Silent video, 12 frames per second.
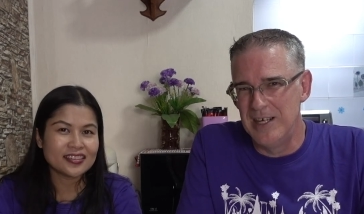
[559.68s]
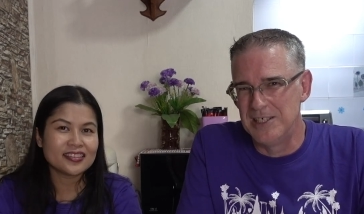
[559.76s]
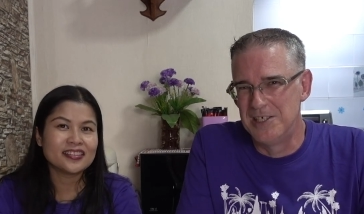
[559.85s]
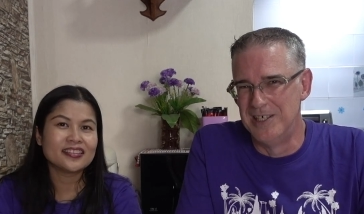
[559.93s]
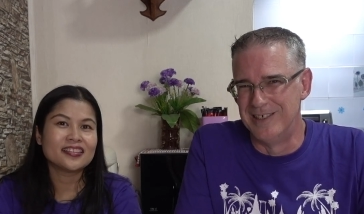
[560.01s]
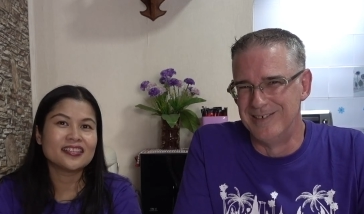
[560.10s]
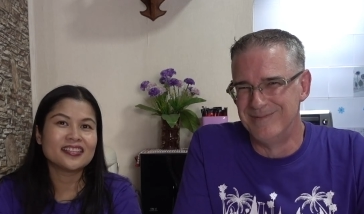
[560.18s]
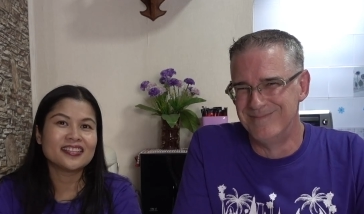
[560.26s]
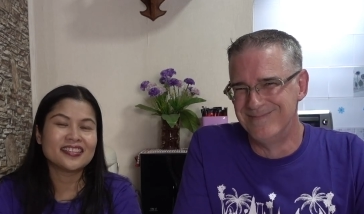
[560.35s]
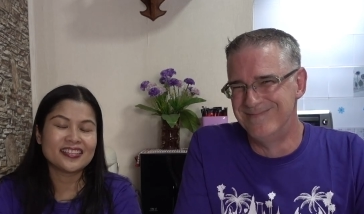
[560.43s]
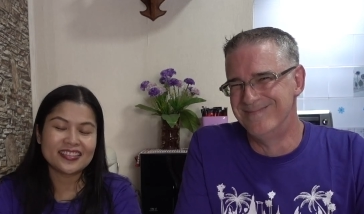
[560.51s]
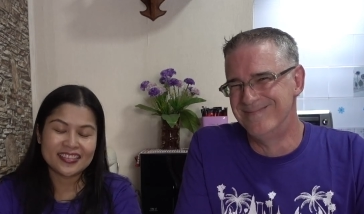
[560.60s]
Speaker 1: fashion.
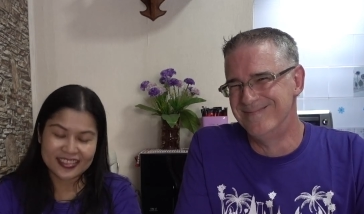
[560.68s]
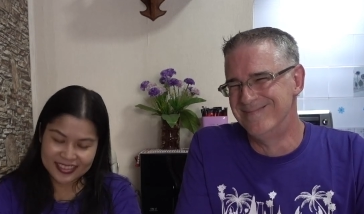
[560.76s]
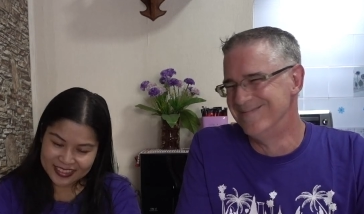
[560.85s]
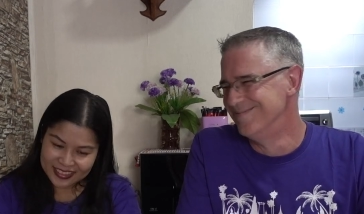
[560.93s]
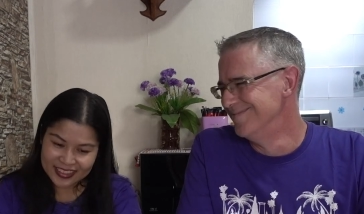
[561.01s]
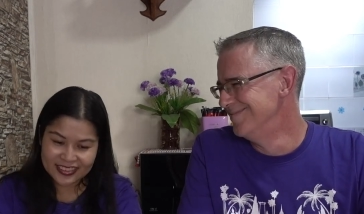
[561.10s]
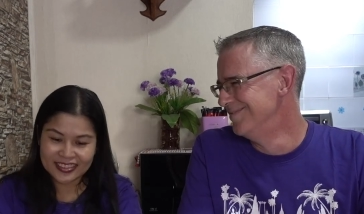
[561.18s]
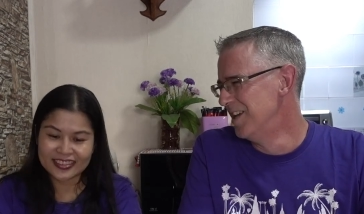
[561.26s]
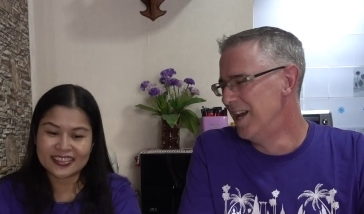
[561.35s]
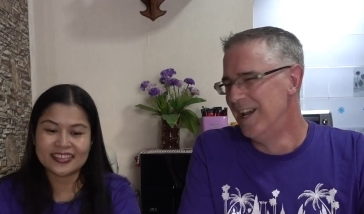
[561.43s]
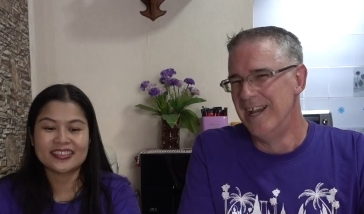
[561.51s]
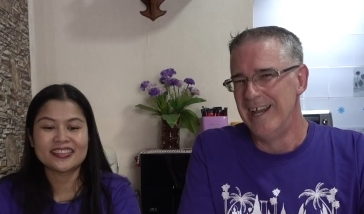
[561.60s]
Yes.
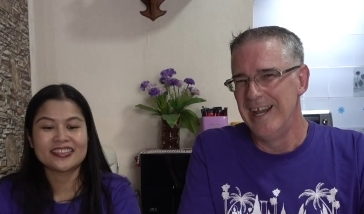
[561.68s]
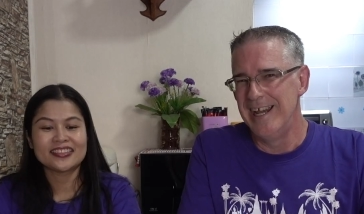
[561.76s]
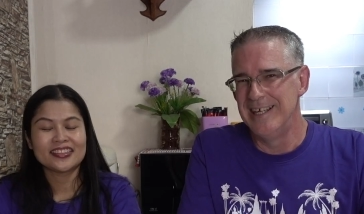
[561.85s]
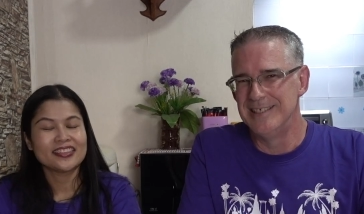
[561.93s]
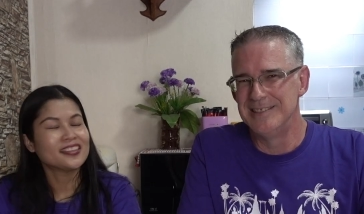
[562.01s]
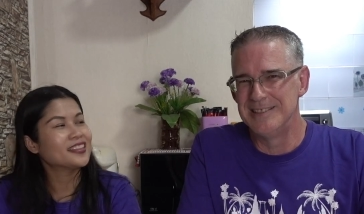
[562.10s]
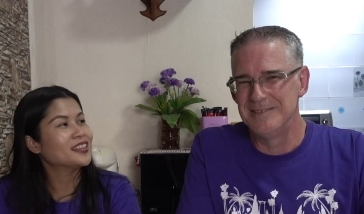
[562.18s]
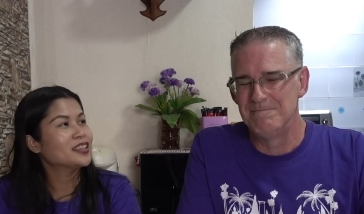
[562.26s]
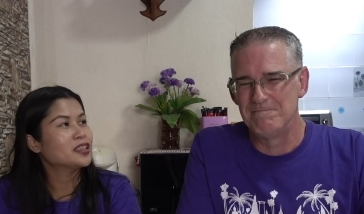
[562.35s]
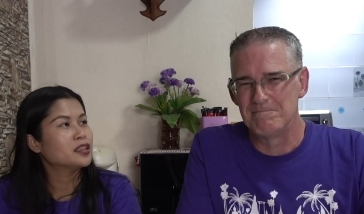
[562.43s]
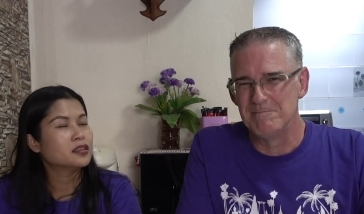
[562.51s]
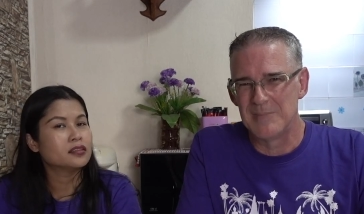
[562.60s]
and
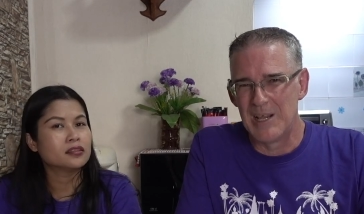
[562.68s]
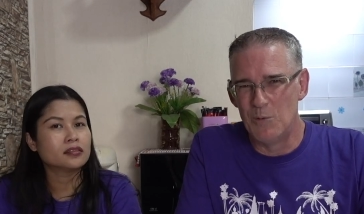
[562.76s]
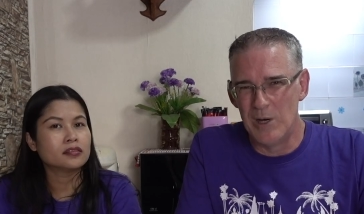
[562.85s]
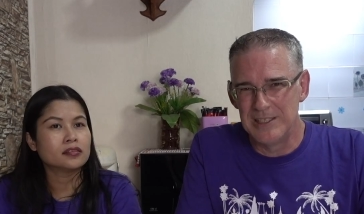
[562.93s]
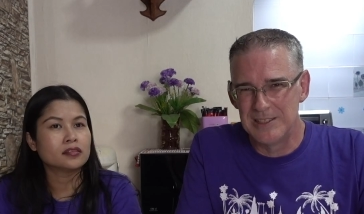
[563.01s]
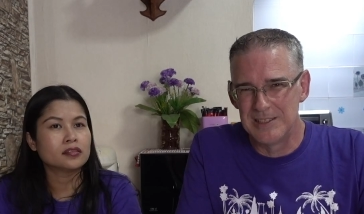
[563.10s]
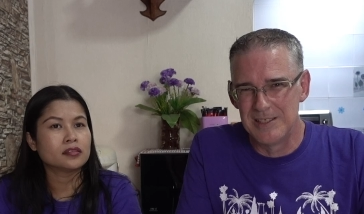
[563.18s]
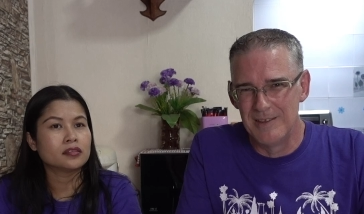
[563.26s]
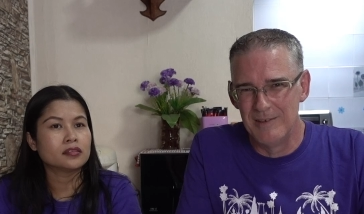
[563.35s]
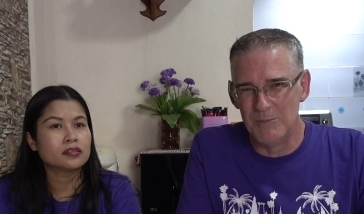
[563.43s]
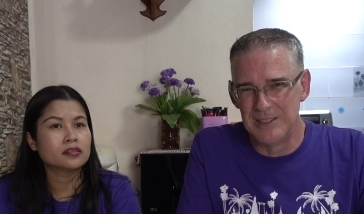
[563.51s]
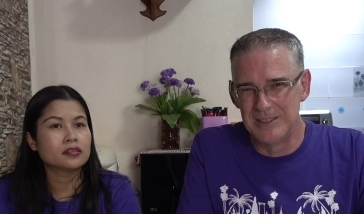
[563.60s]
once
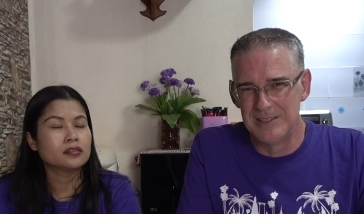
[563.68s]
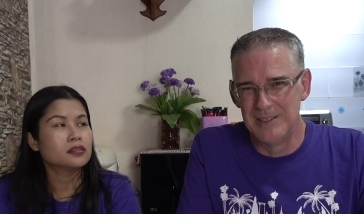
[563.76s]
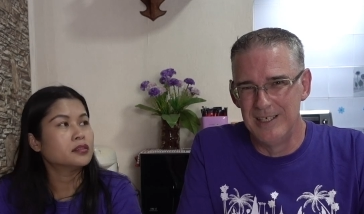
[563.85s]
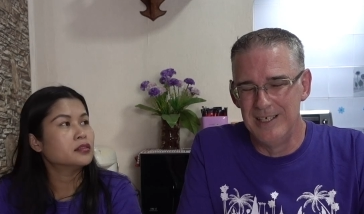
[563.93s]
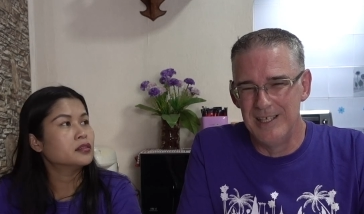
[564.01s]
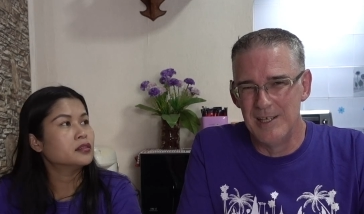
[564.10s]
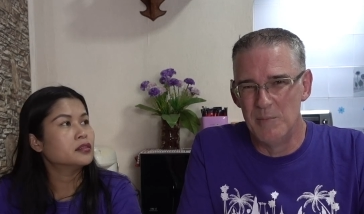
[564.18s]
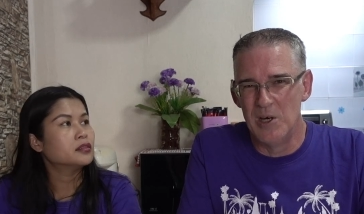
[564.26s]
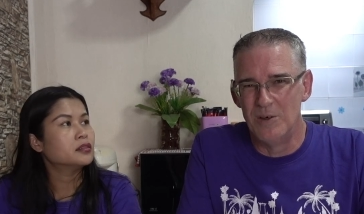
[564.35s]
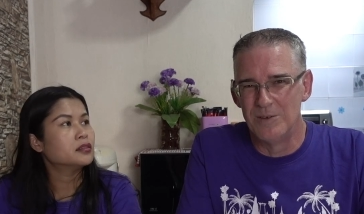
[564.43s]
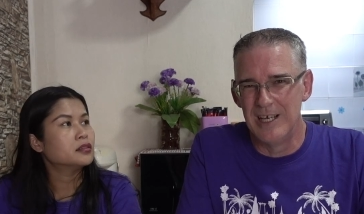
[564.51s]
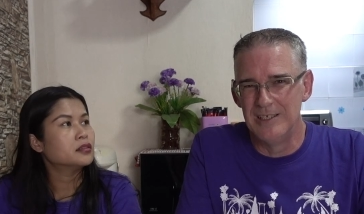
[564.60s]
once the, the
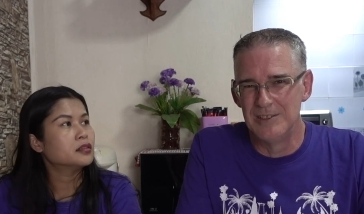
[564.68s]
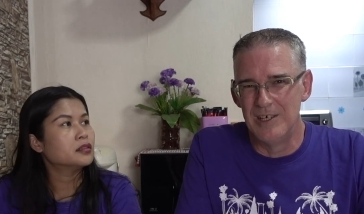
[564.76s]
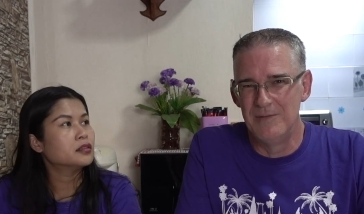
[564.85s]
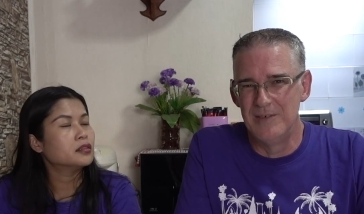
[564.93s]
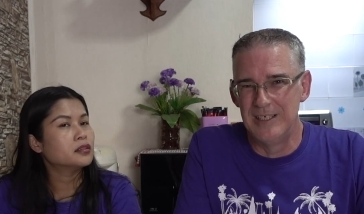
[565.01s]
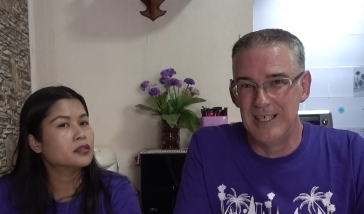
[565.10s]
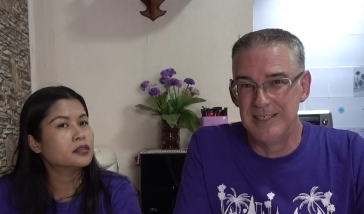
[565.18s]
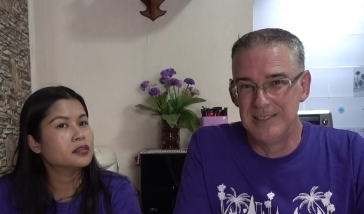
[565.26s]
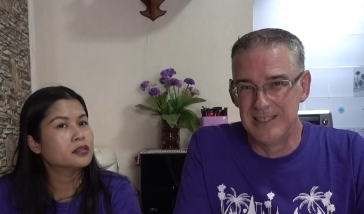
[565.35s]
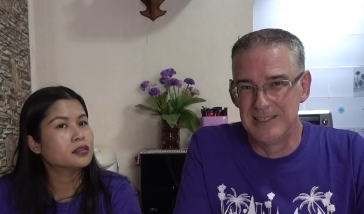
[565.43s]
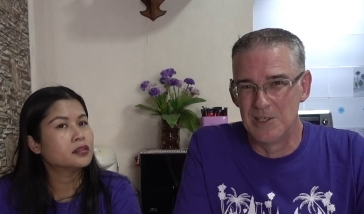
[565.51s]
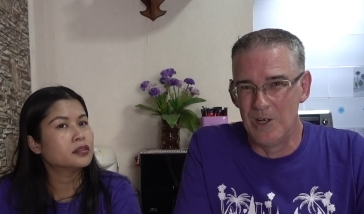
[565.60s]
bell goes off at, at
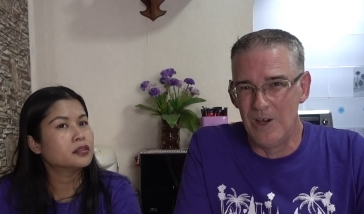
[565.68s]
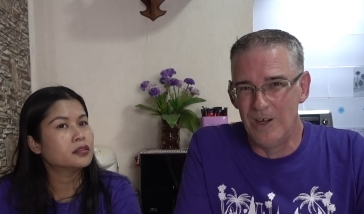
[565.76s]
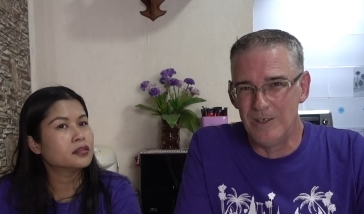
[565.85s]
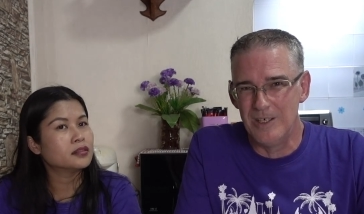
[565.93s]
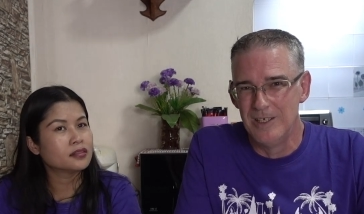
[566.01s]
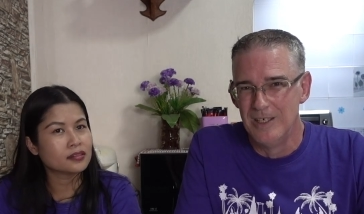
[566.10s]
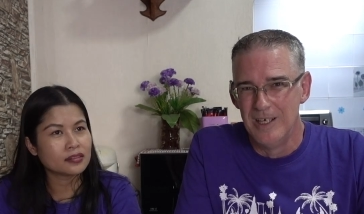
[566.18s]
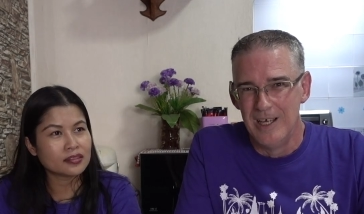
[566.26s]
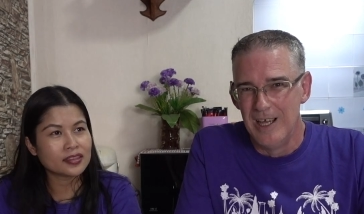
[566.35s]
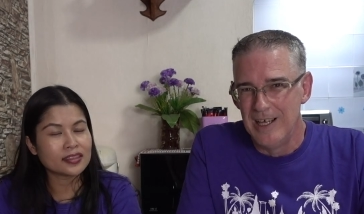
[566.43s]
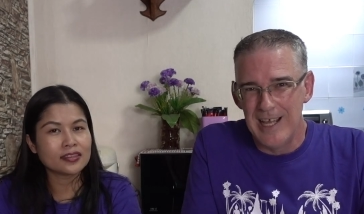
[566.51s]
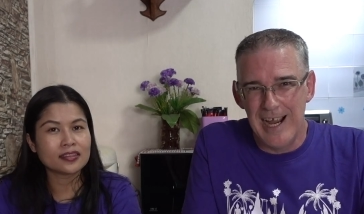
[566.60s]
six o'clock,
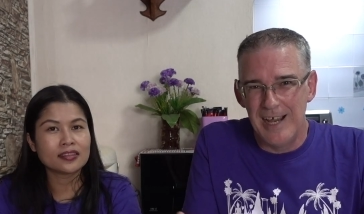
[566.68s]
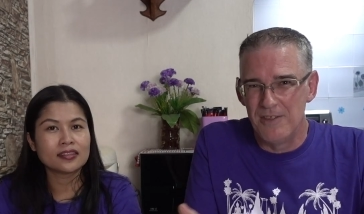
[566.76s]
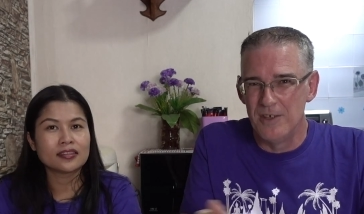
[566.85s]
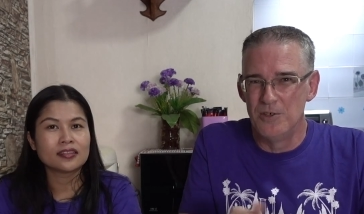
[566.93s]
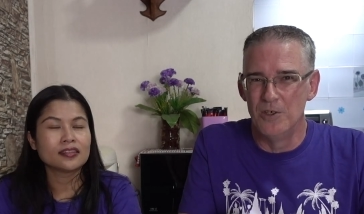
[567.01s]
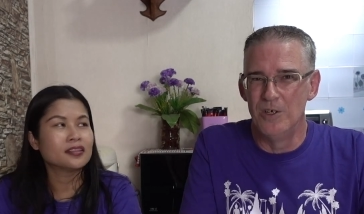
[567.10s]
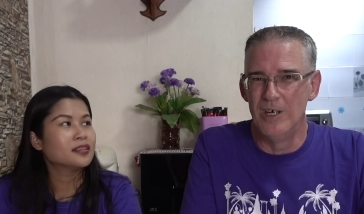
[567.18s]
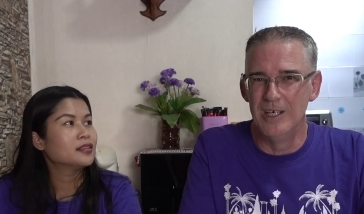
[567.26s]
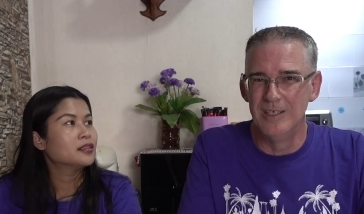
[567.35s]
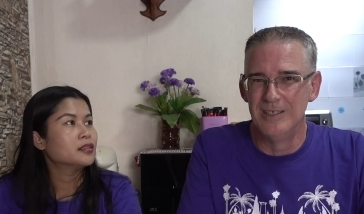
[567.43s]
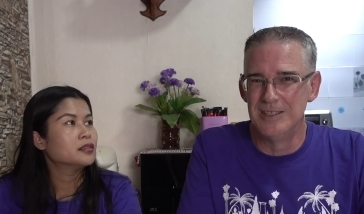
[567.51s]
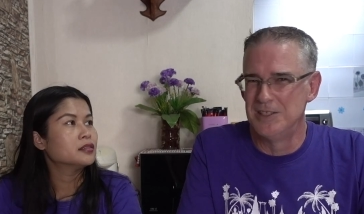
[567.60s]
you're out the
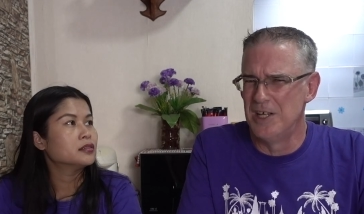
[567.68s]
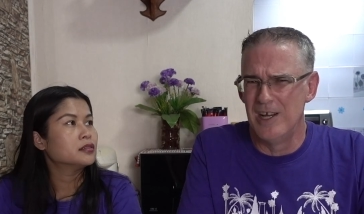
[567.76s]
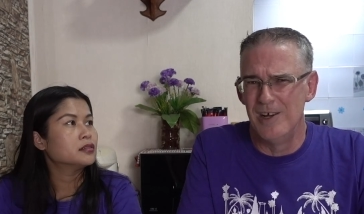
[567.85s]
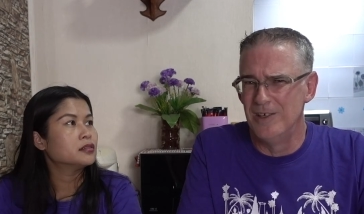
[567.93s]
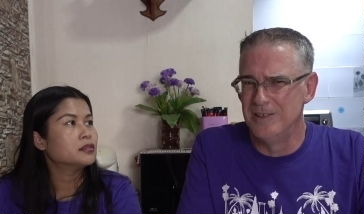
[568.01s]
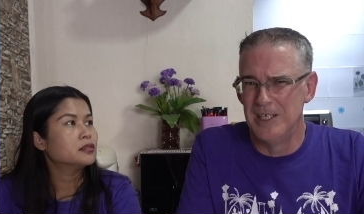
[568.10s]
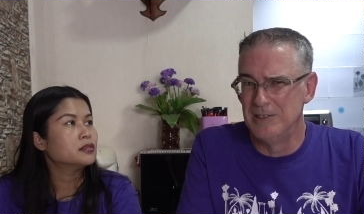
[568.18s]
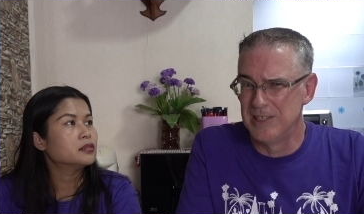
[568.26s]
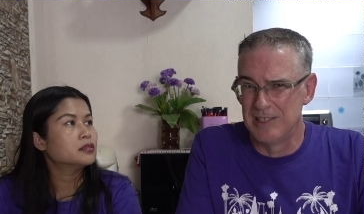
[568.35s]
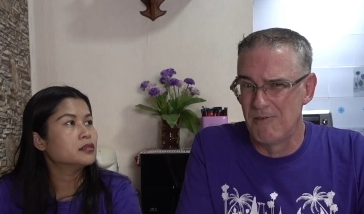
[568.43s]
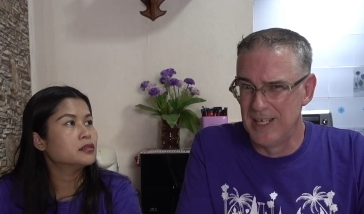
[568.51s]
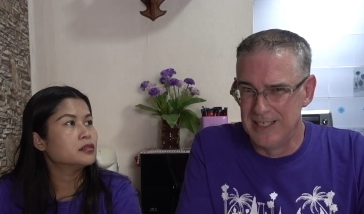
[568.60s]
door. There's no no
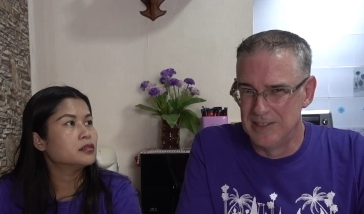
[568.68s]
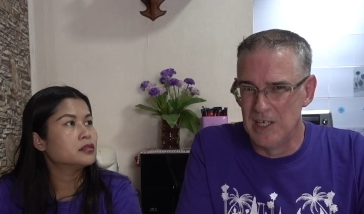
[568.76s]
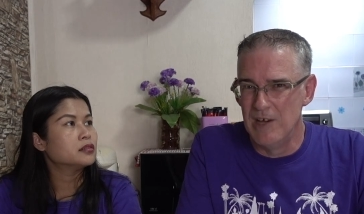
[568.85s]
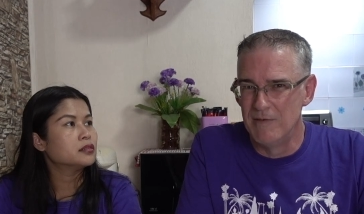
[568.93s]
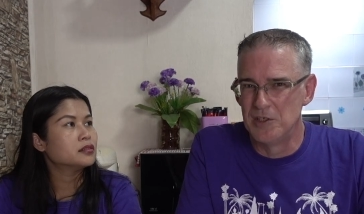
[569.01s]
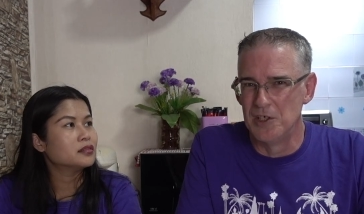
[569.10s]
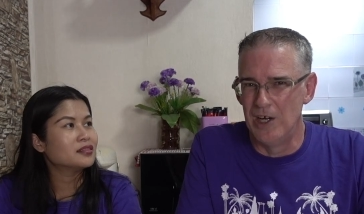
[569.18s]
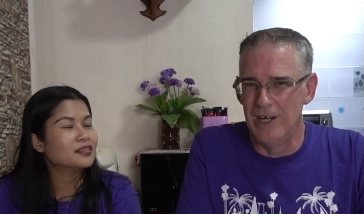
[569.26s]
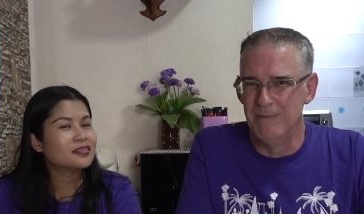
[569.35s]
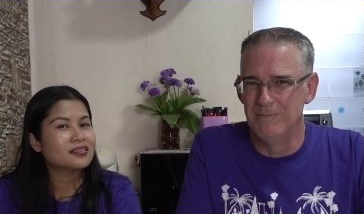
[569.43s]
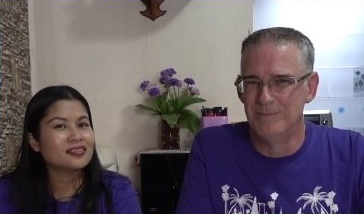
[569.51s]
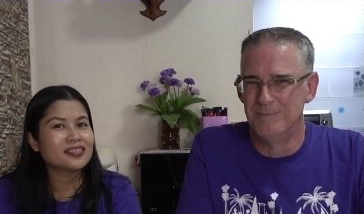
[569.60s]
such thing as
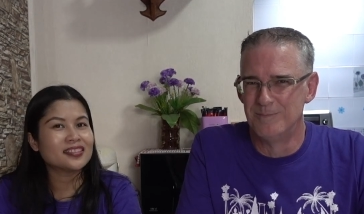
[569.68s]
overtime